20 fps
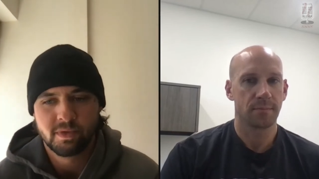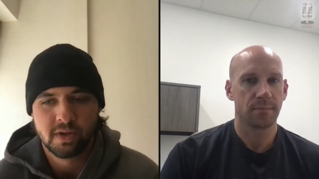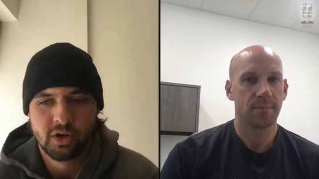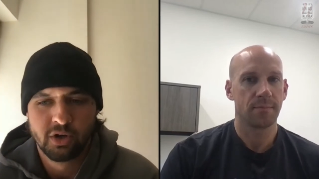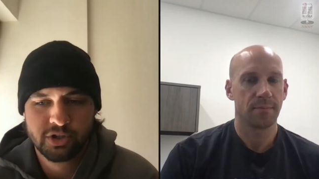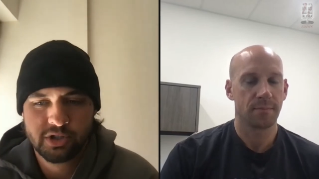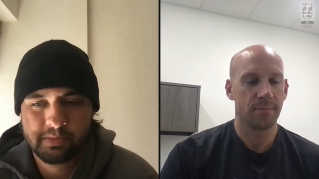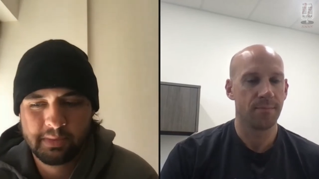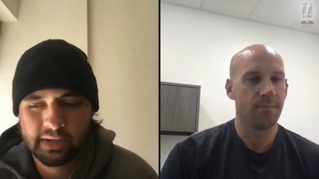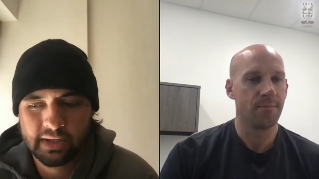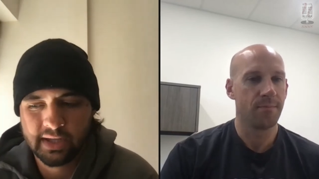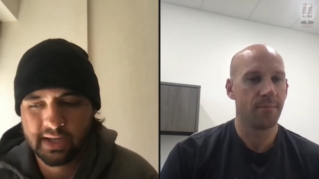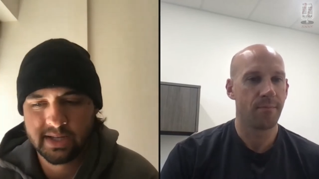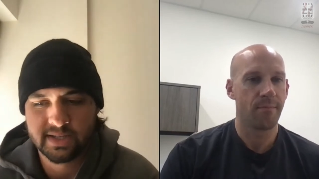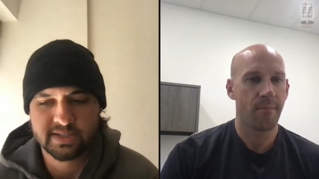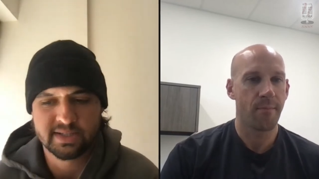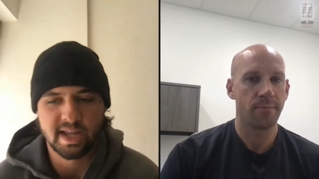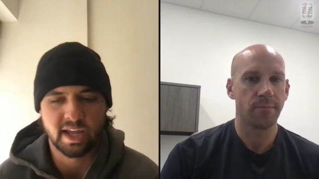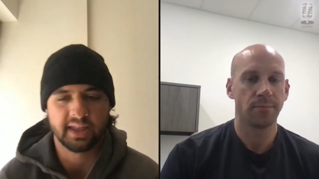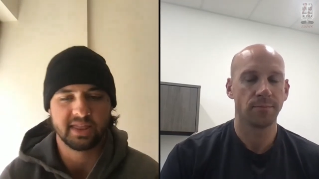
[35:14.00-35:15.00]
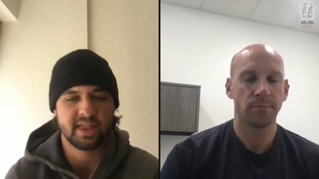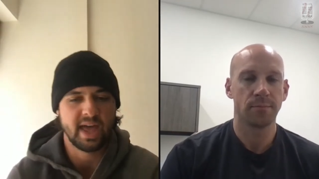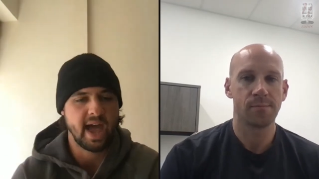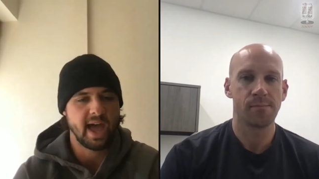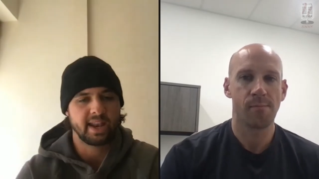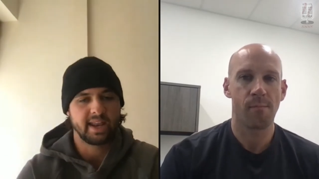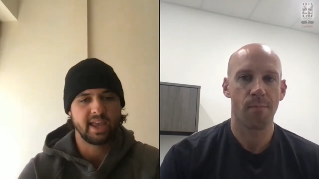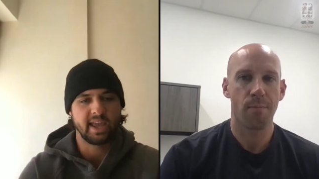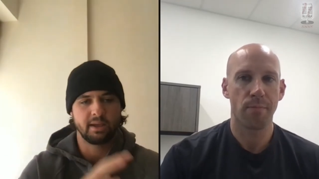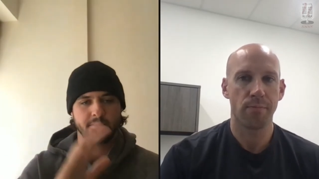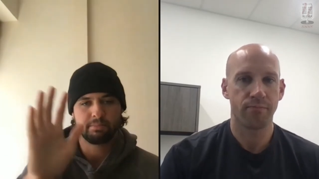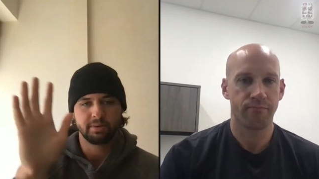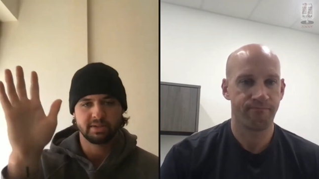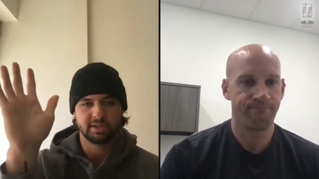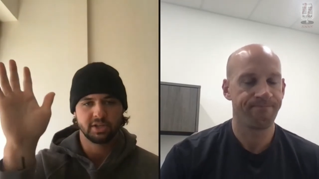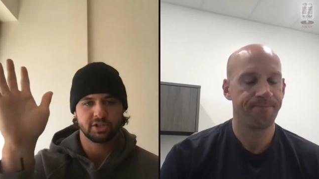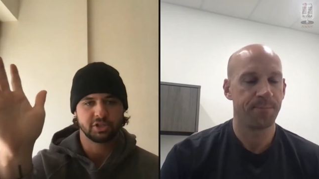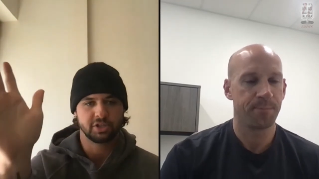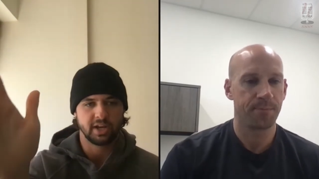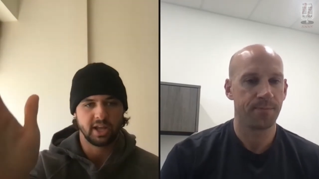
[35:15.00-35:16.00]
Speaker 1: ultimately it's like that hand
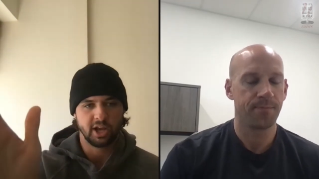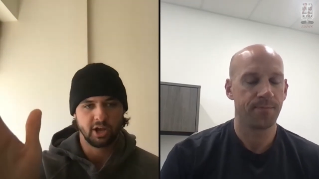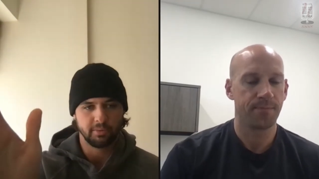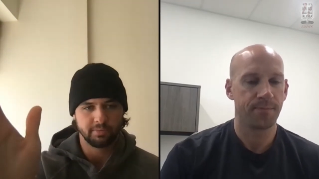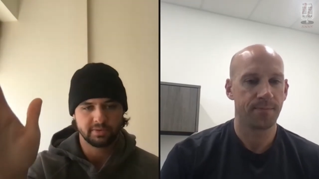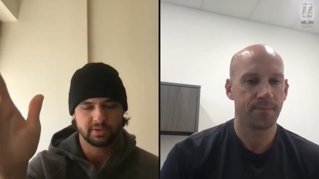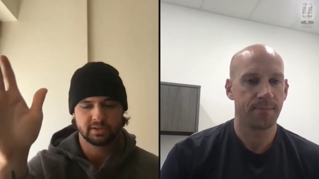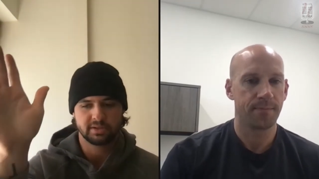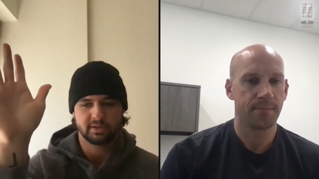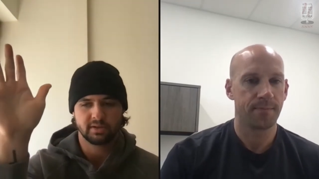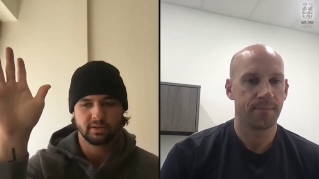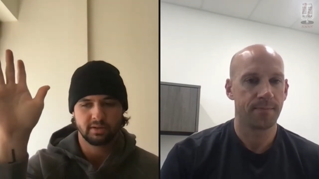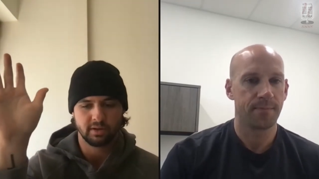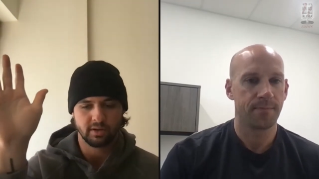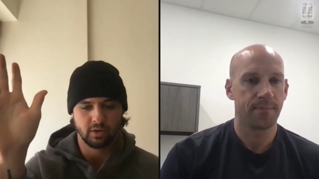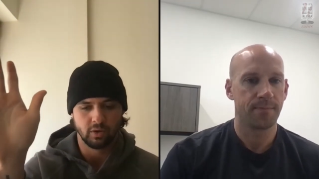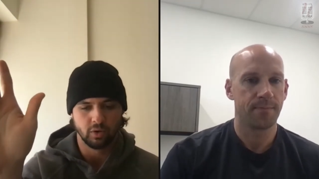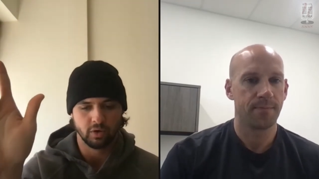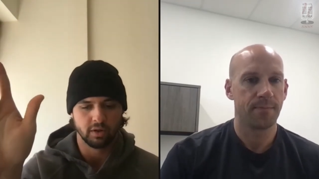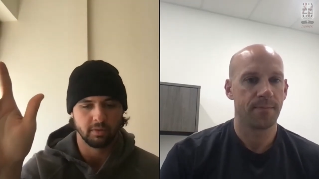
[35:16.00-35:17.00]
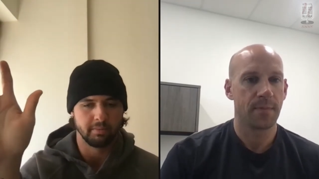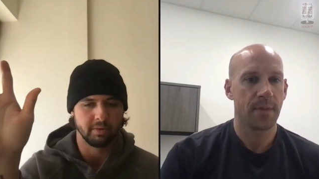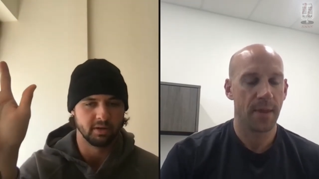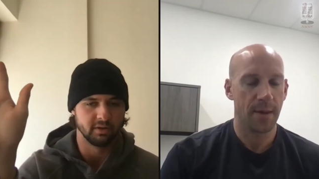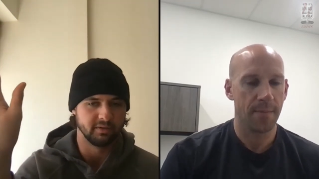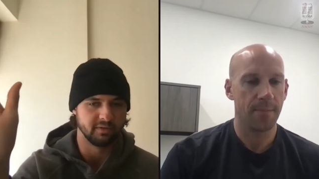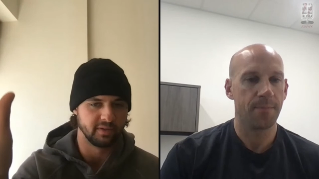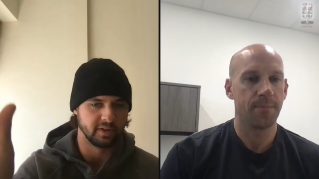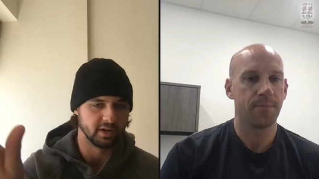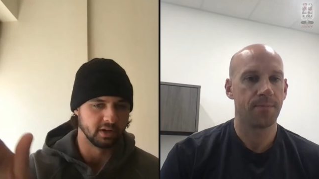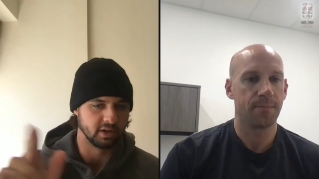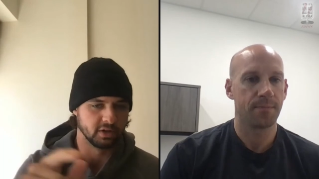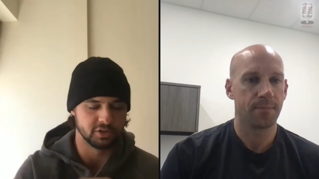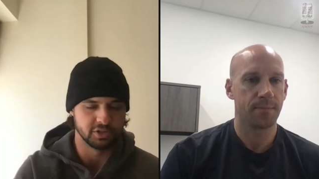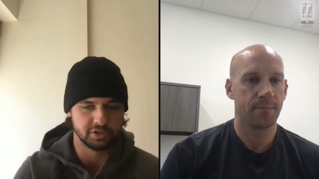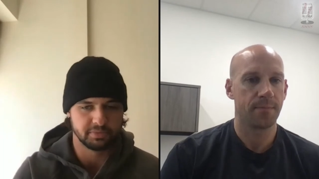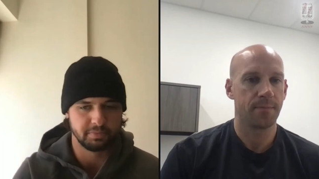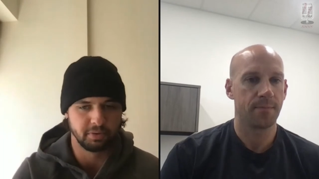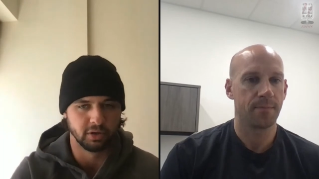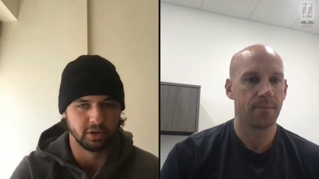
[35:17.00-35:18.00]
position helps or the middle yeah. finger
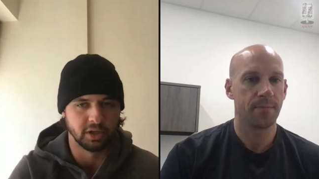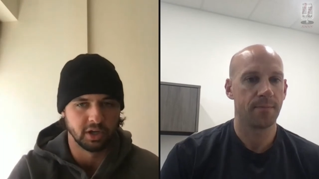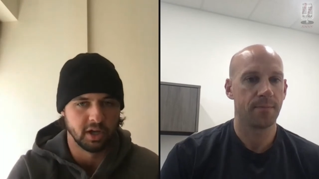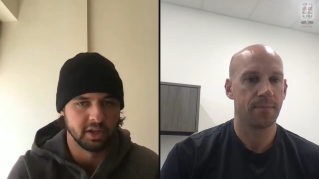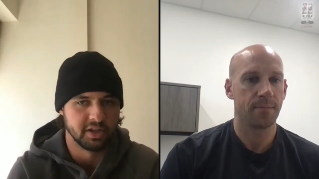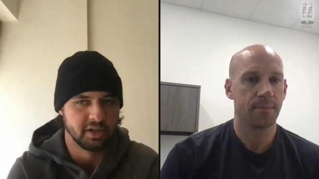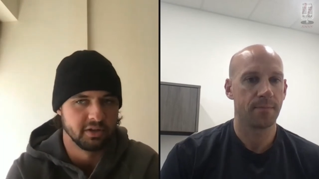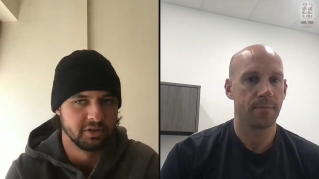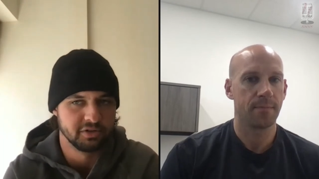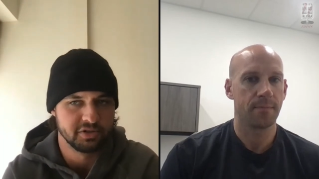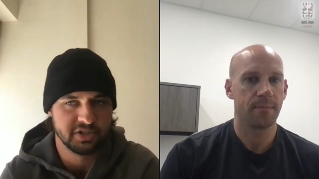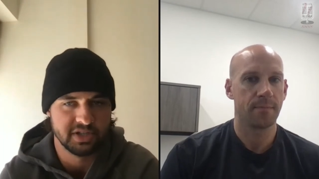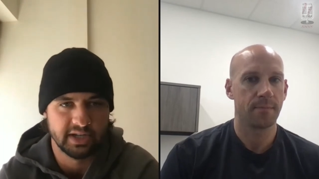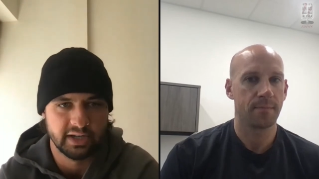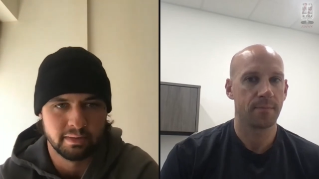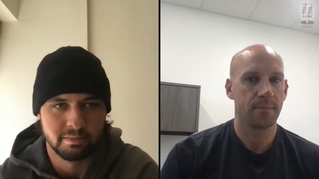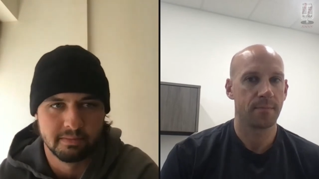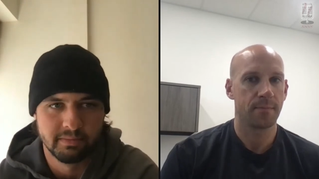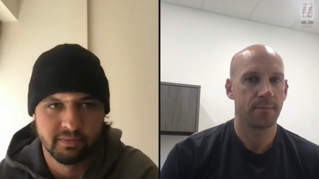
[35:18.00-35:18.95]
pulling on the other seam